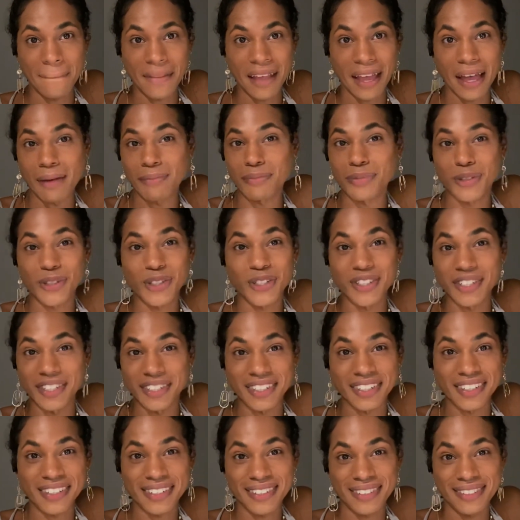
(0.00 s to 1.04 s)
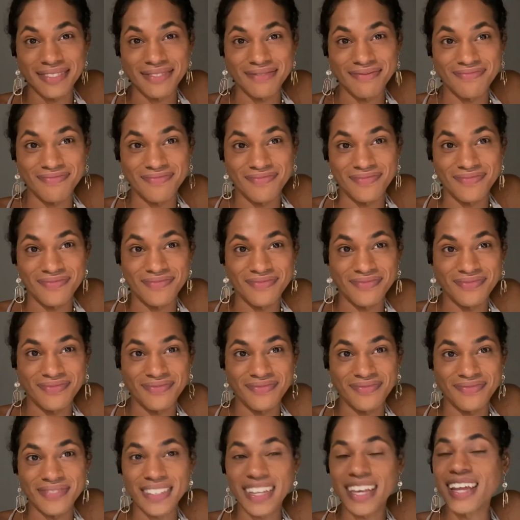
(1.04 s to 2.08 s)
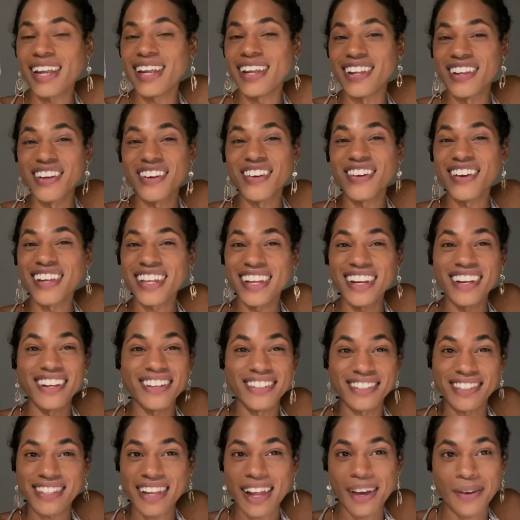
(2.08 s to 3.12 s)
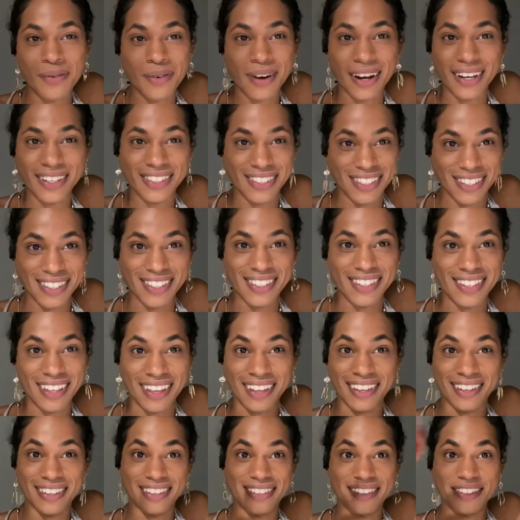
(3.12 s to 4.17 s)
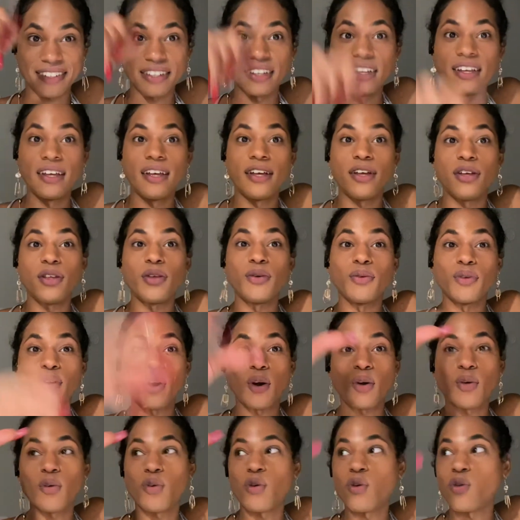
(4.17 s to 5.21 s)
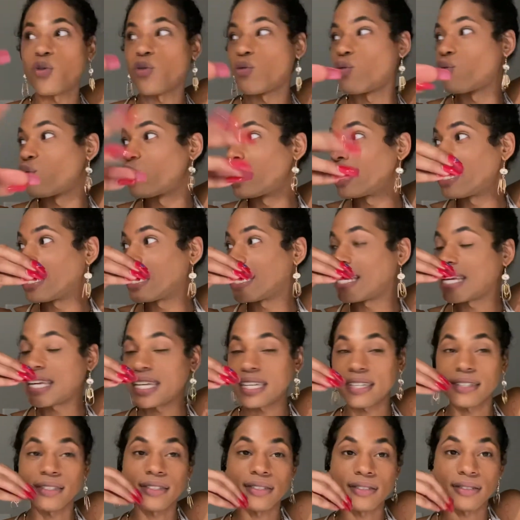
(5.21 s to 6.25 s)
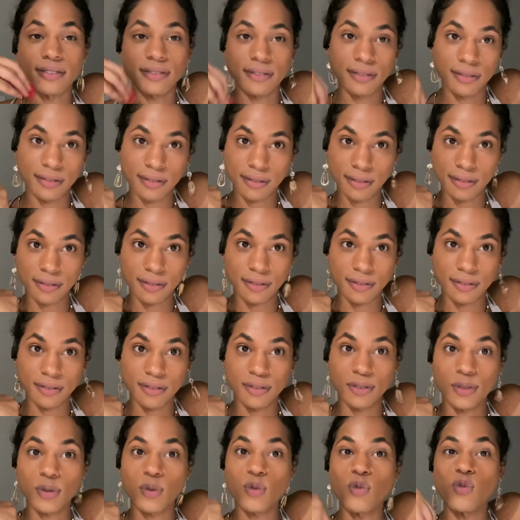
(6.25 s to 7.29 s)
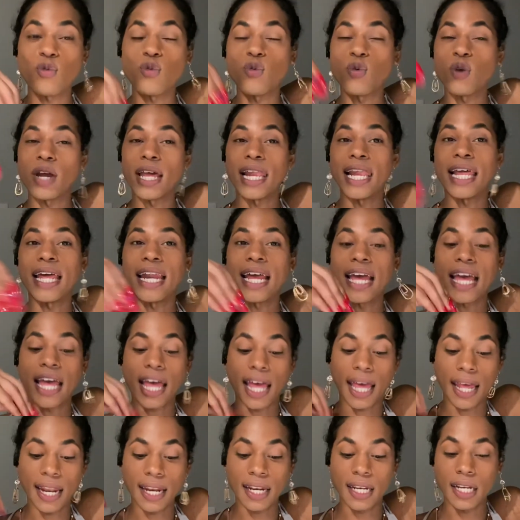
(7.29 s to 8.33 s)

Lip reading: I'm shook. It literally looks like what I just said. You know, reel it in. Reel it in.